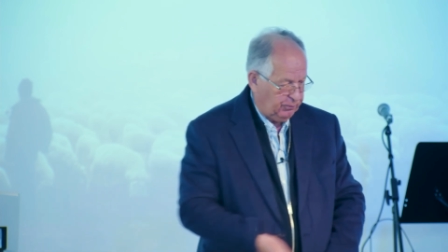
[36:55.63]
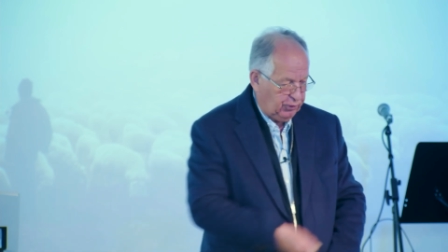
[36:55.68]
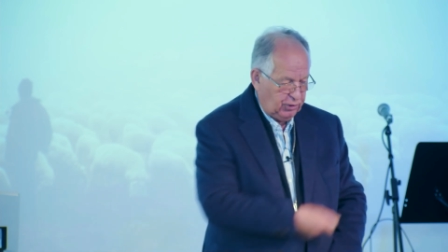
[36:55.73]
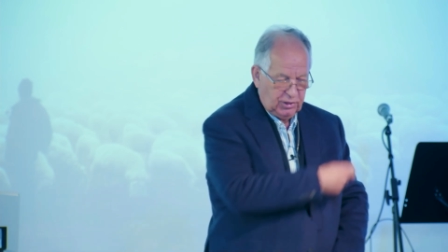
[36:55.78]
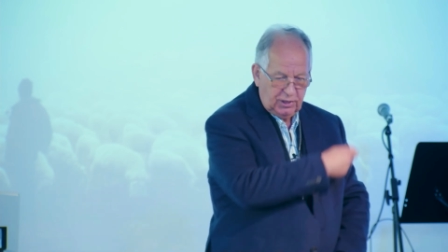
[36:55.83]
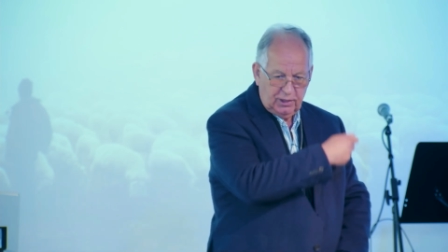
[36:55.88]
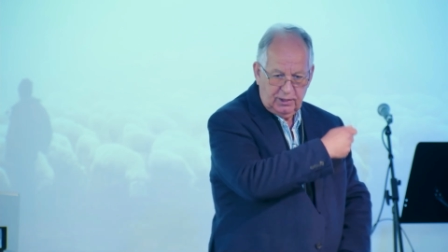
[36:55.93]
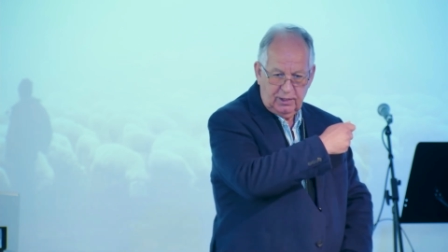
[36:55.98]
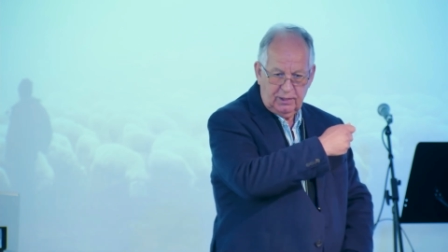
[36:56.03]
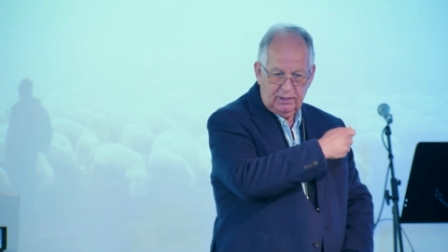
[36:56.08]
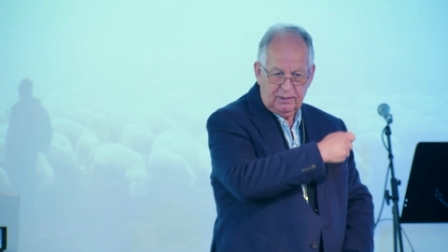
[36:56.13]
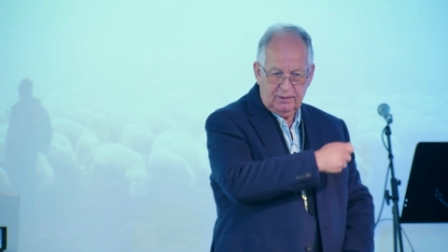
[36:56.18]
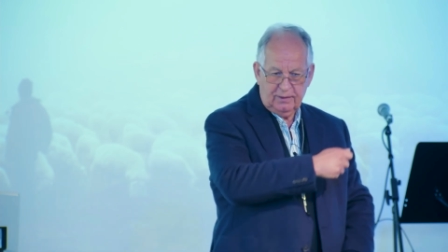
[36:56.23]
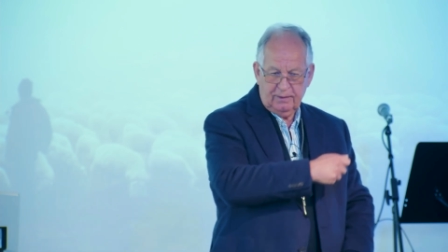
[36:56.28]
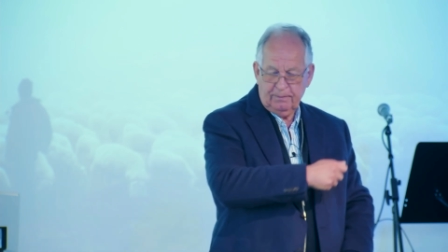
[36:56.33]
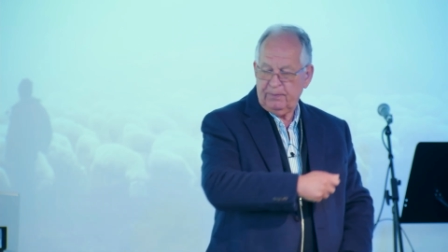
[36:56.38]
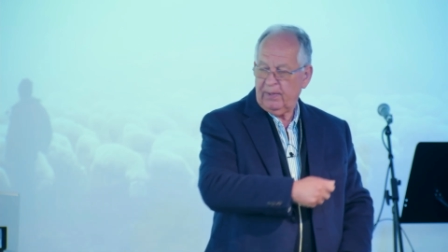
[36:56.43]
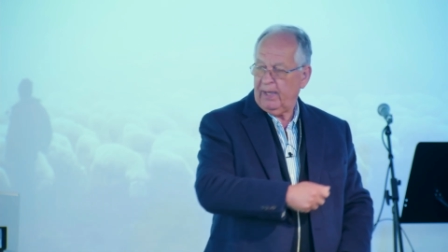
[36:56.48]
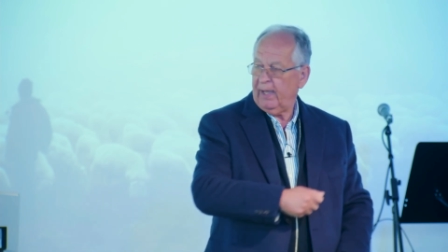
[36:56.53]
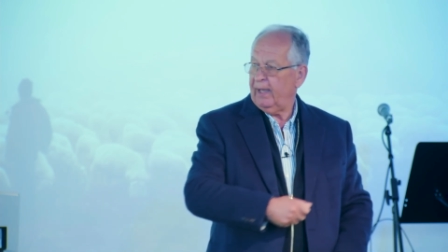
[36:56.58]
push it into
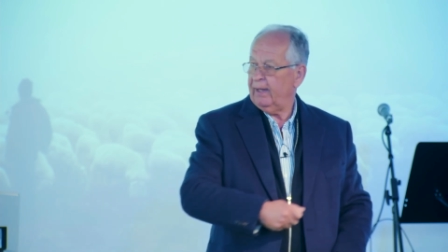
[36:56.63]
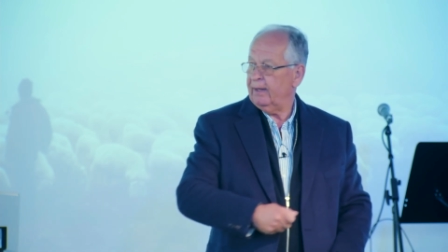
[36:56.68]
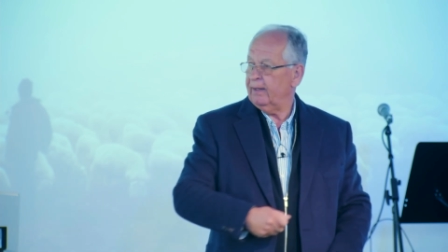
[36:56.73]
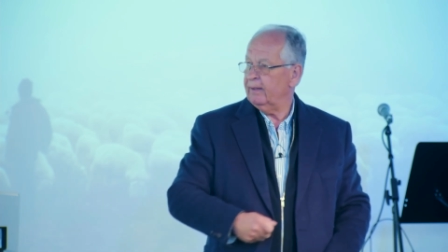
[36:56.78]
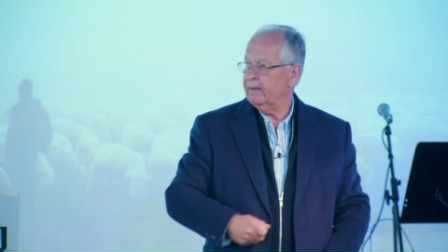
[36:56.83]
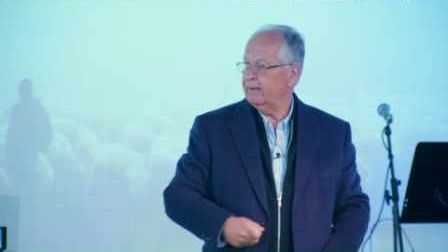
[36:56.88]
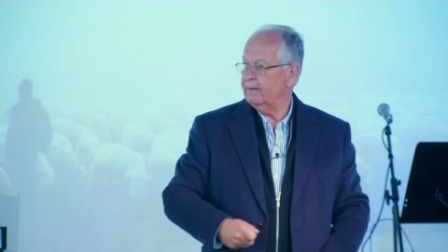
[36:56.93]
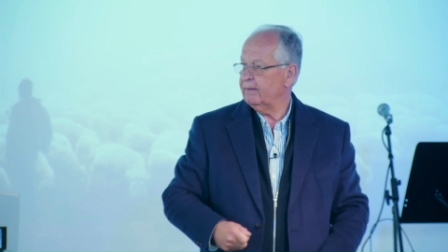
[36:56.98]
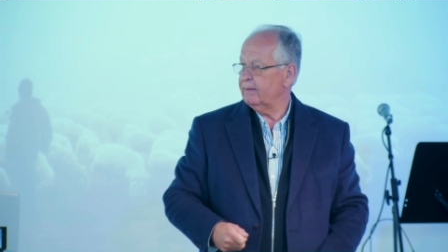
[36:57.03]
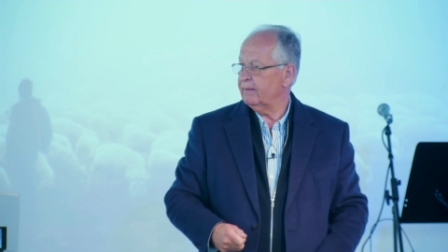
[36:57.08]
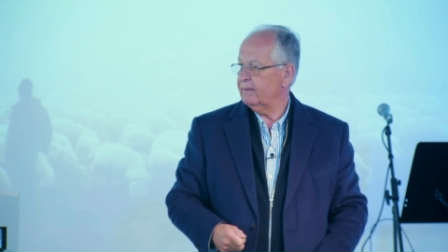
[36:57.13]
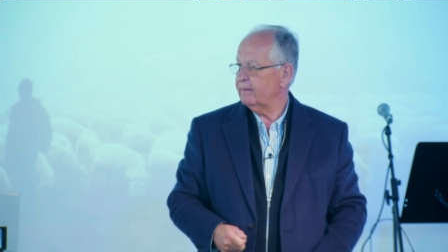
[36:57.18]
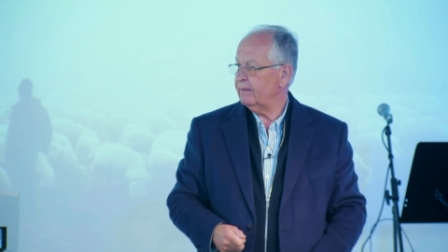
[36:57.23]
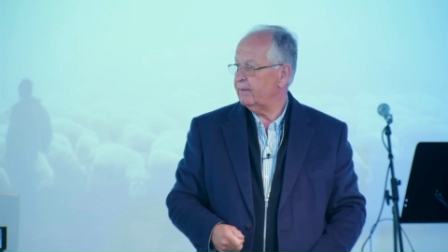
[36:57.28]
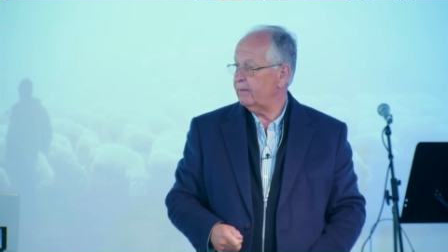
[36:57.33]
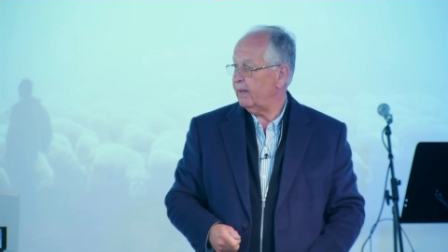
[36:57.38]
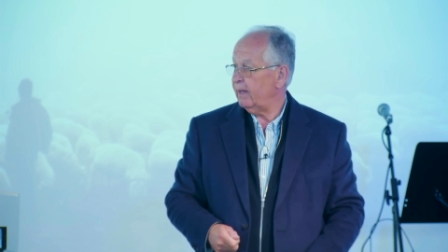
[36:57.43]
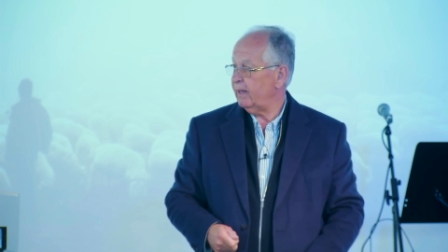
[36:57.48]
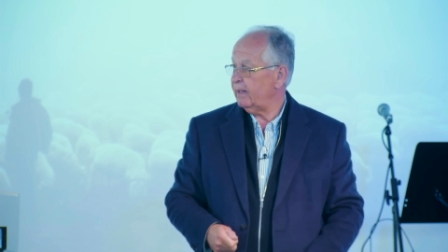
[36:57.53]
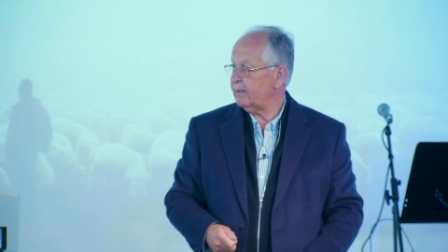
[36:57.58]
the pen,
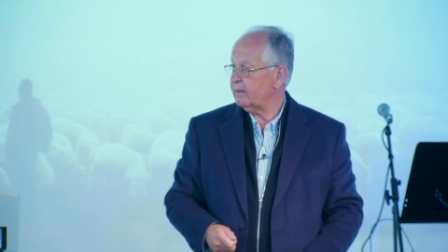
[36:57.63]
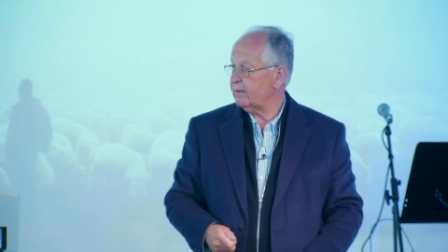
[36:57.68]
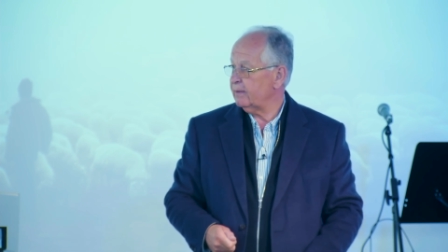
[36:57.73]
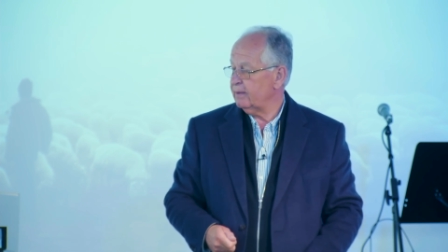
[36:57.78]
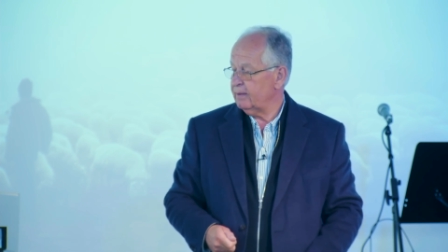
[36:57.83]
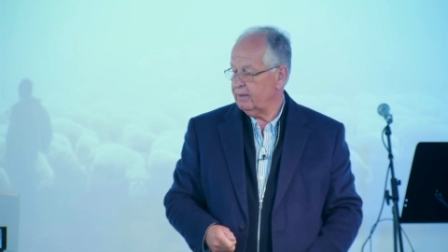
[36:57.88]
right?